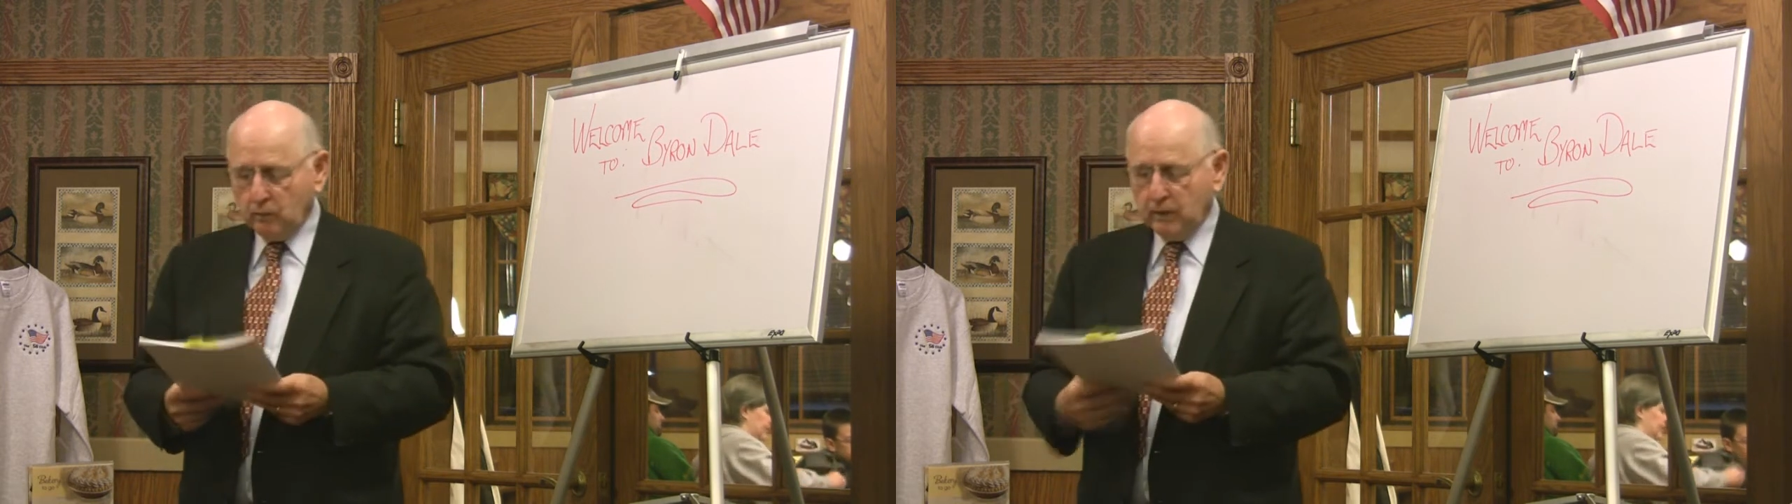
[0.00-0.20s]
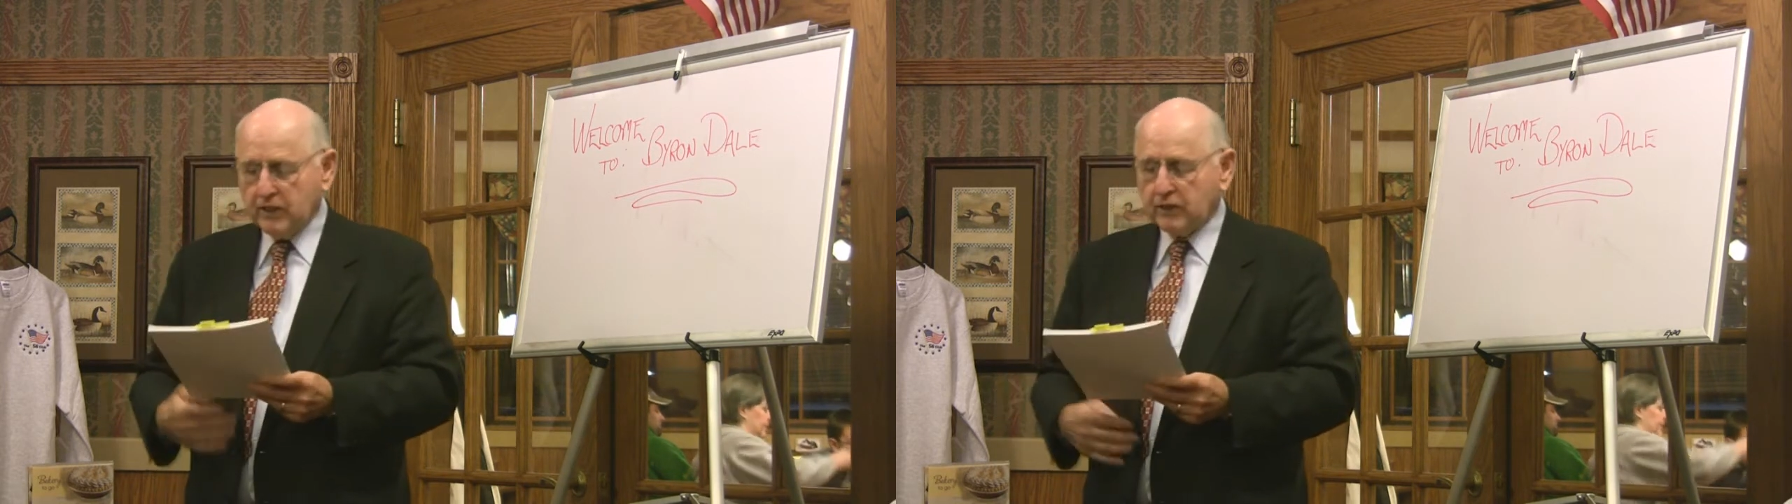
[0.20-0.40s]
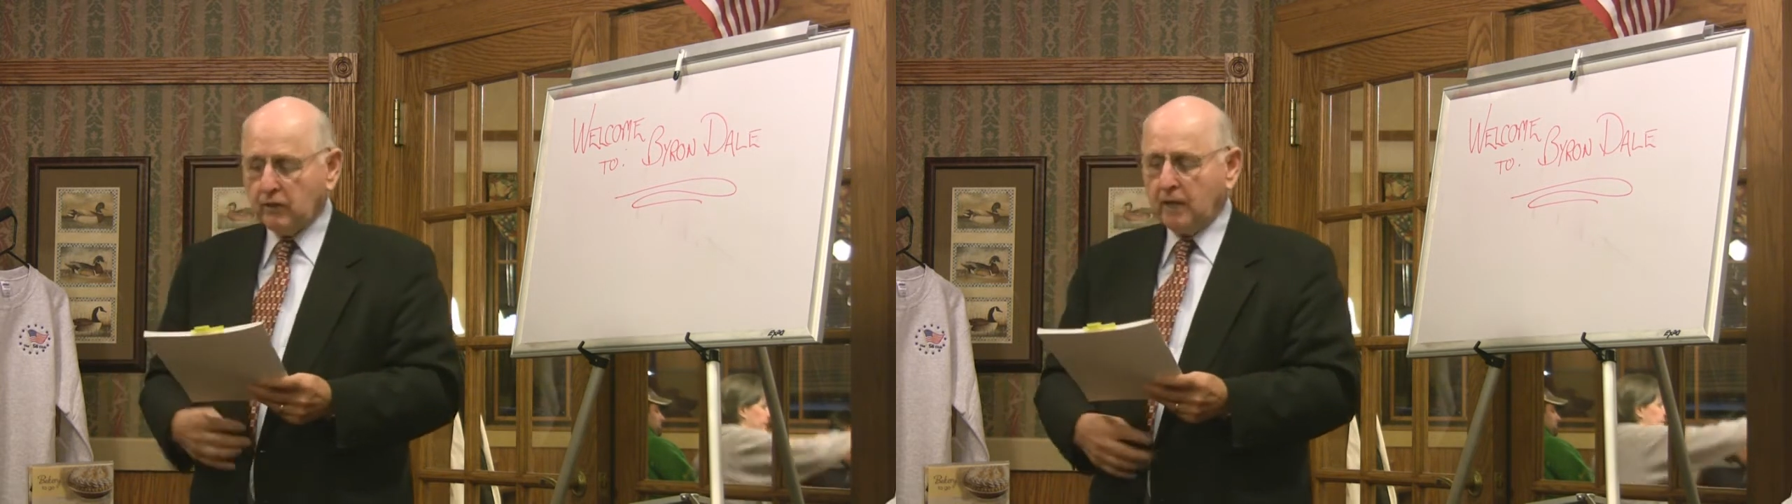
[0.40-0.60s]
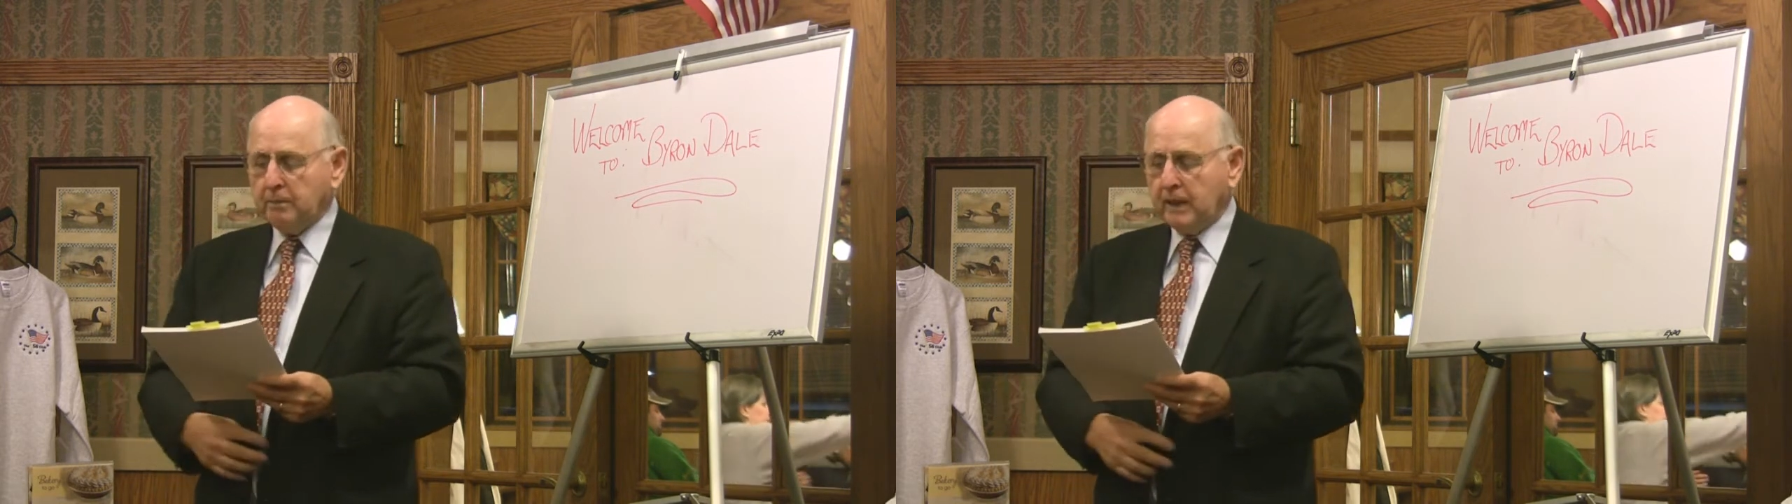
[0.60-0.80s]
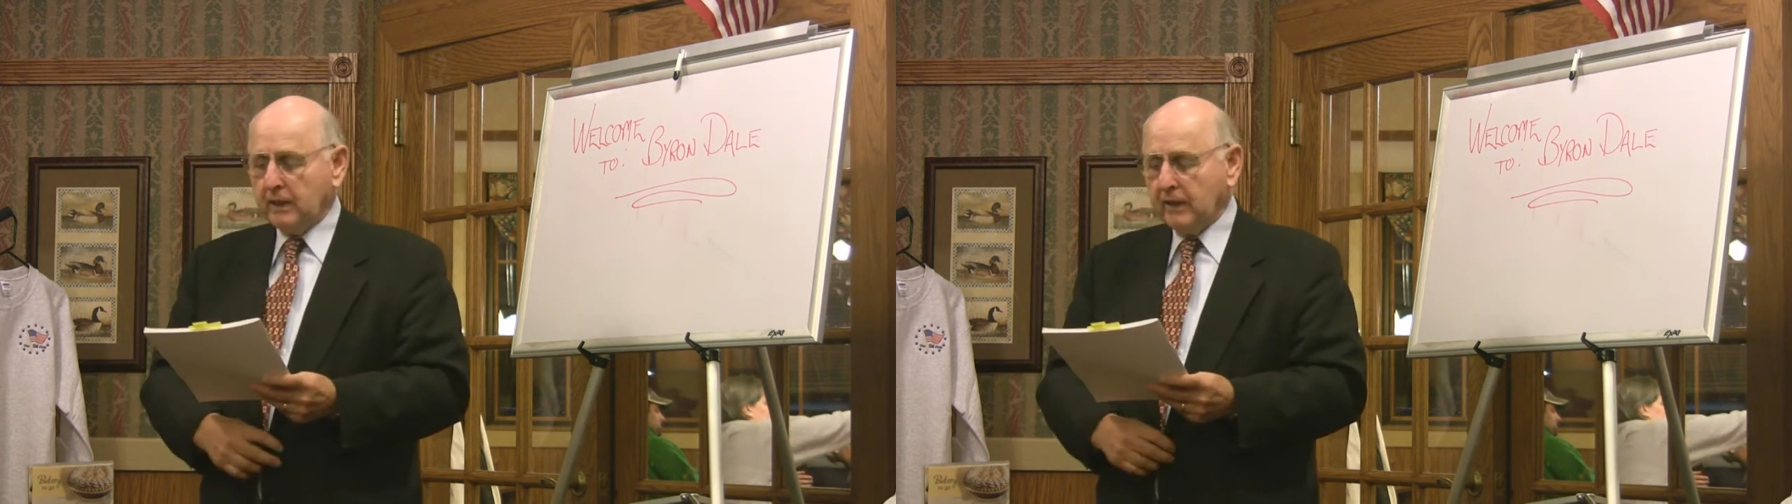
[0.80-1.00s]
that really struck
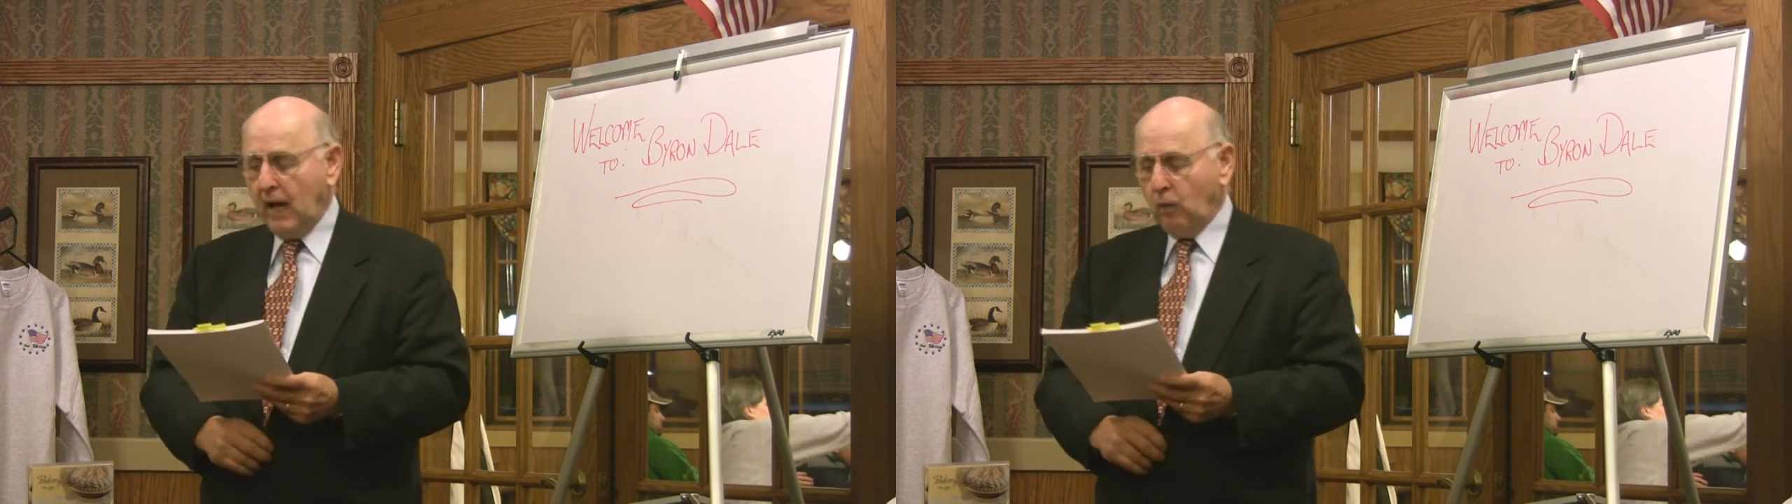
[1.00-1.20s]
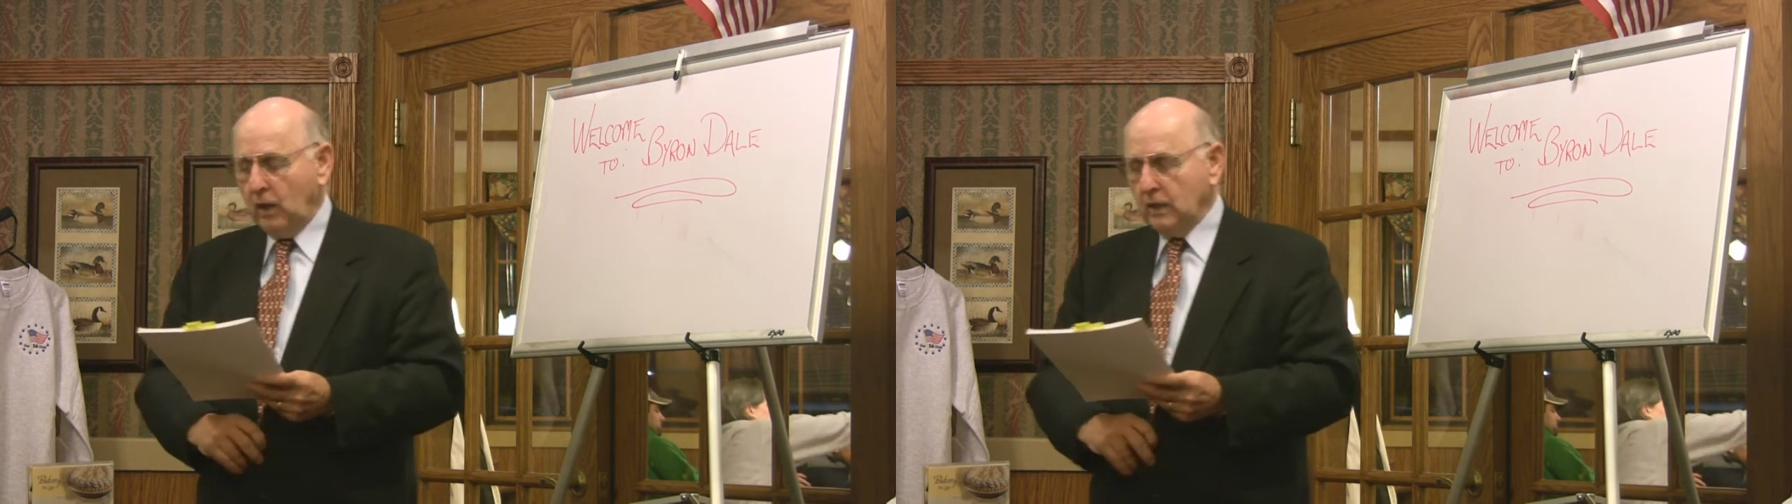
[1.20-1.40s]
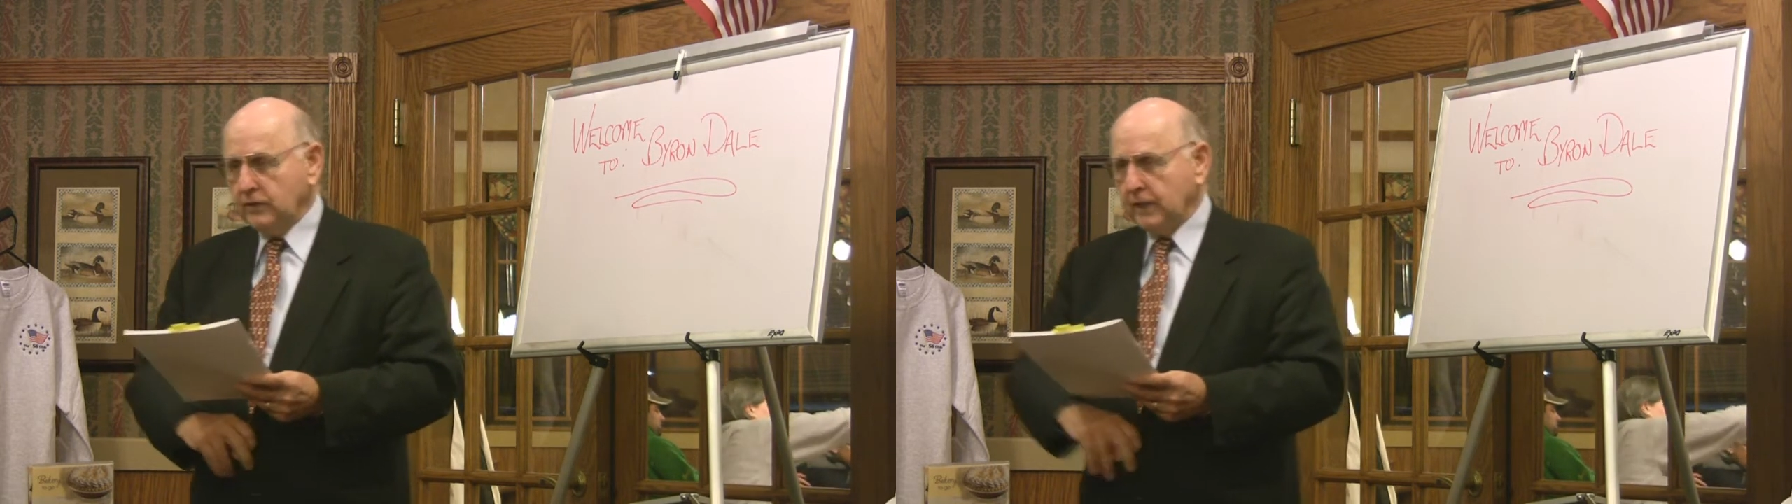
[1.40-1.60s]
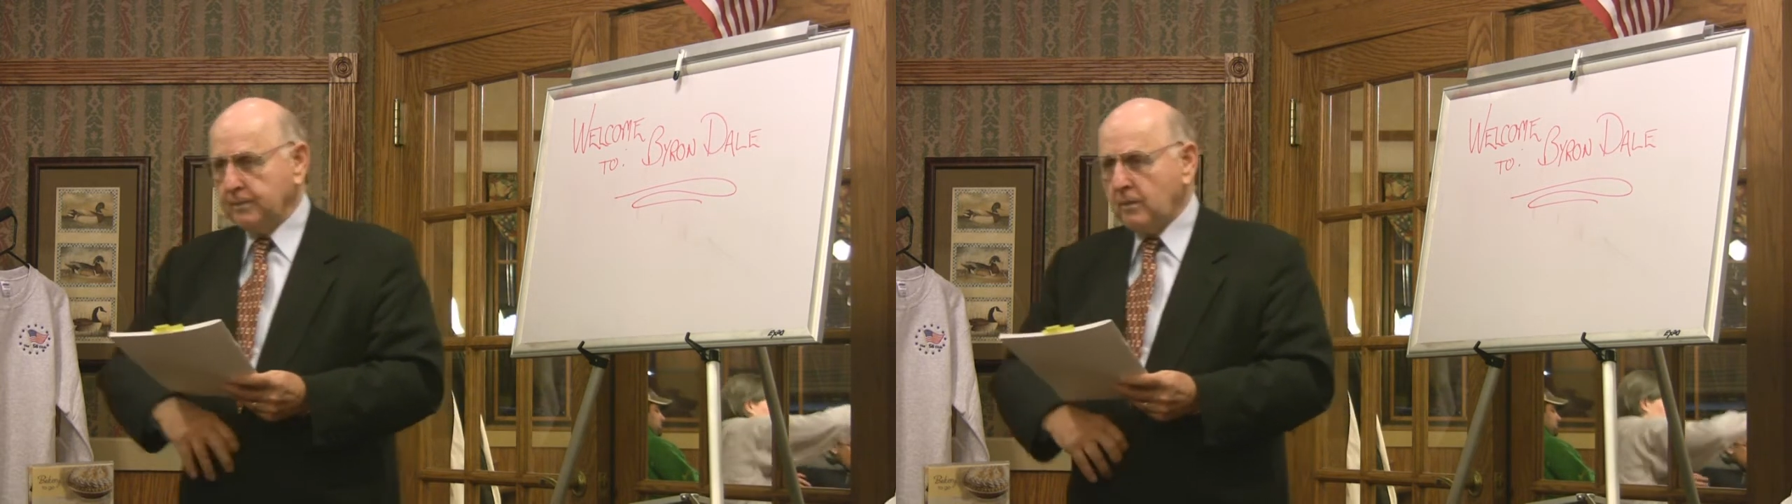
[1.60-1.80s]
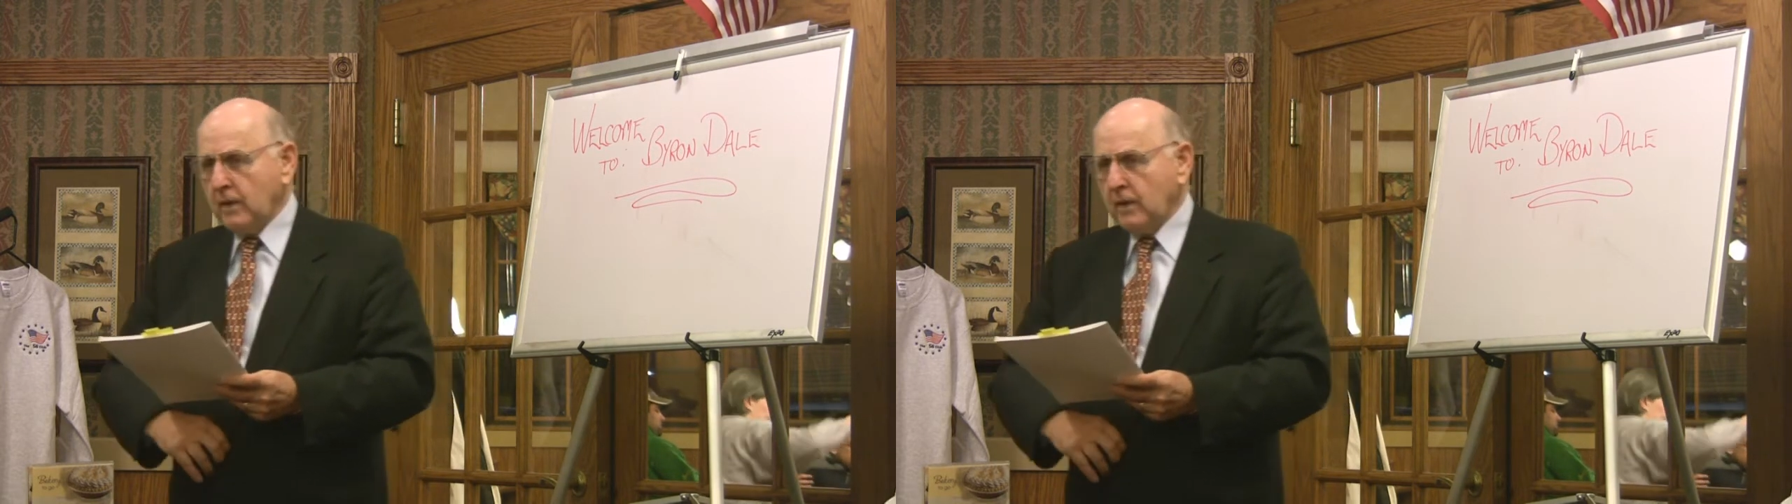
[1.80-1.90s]
me, and that was that